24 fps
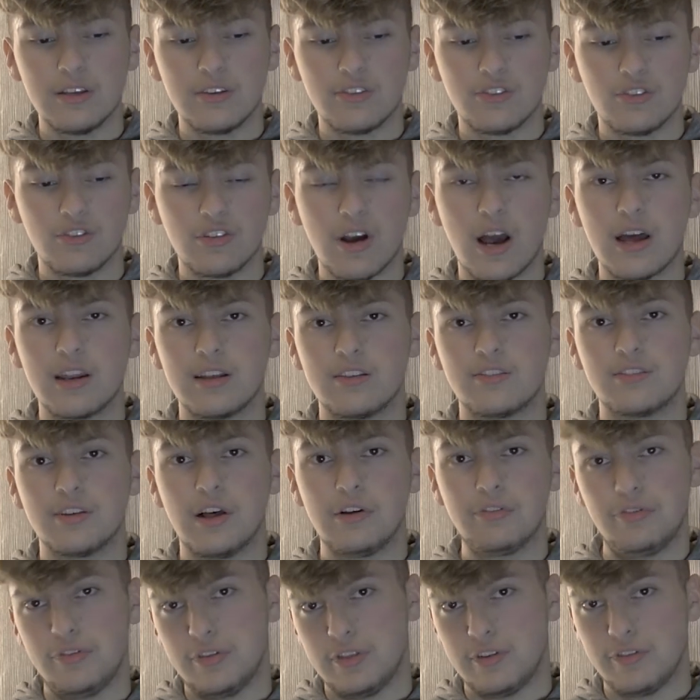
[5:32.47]
shot
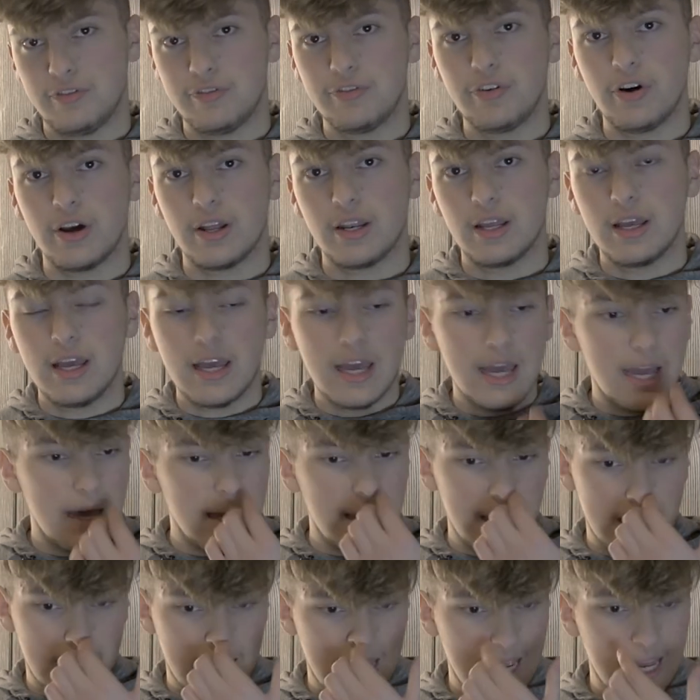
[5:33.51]
itself in the foot.
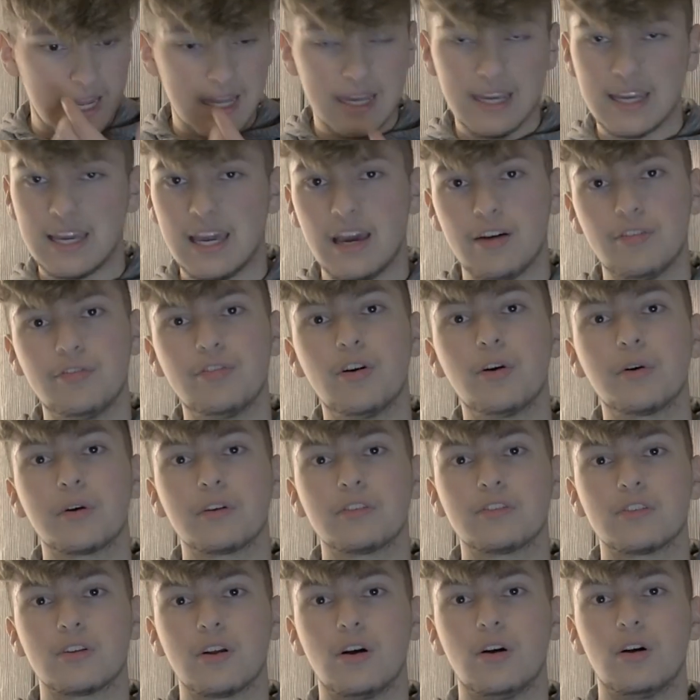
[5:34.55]
It can't
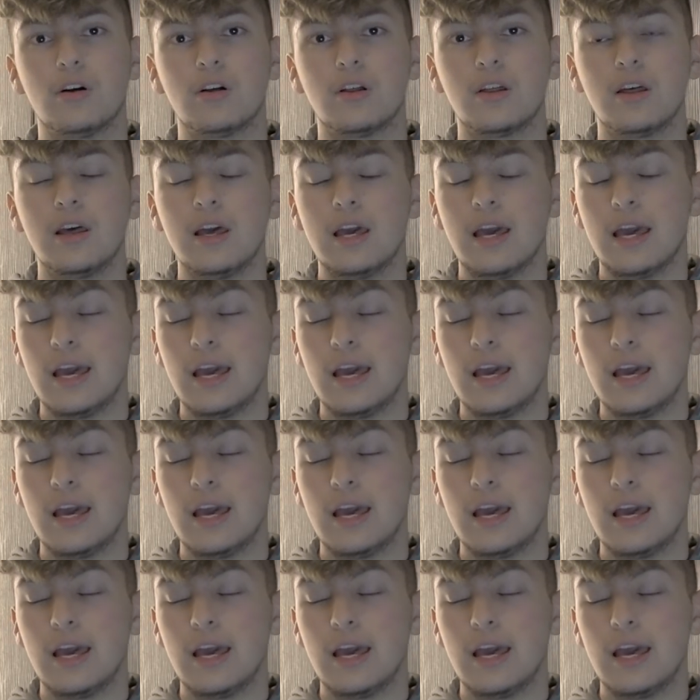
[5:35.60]
focus at all.